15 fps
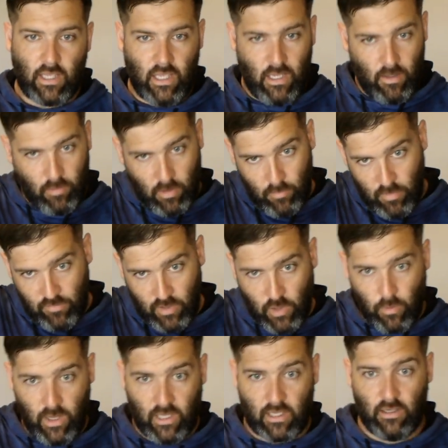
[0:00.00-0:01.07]
I'm going to move it
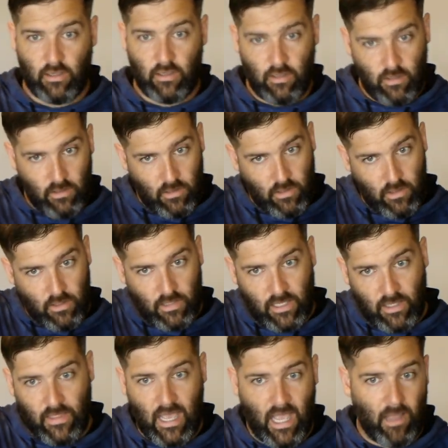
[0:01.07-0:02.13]
quick, like
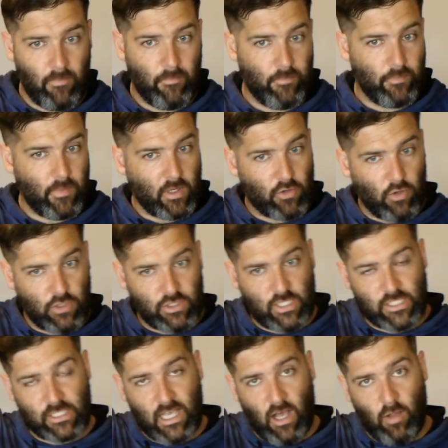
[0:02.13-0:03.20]
that, across the
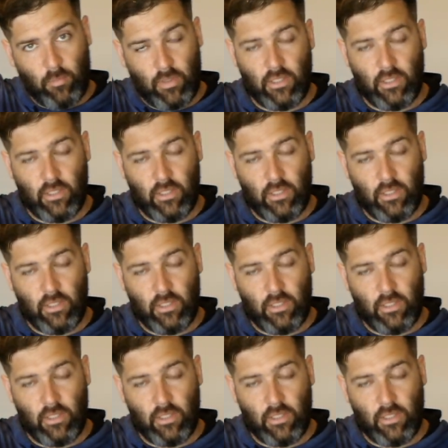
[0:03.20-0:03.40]
scalp,